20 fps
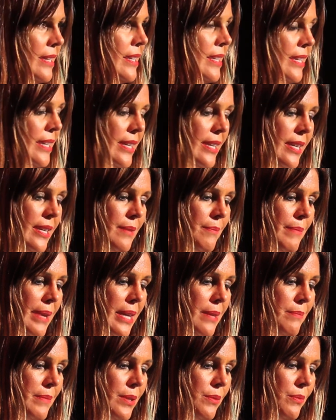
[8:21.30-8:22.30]
He
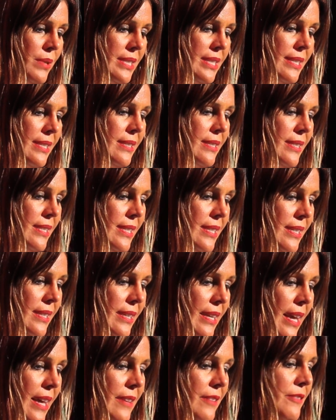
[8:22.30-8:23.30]
made me want to
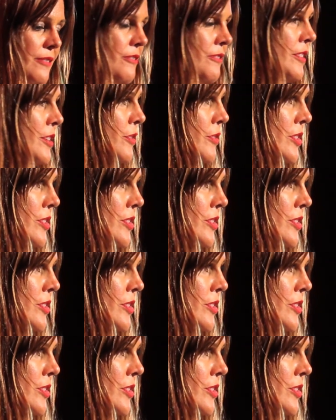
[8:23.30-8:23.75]
see and feel the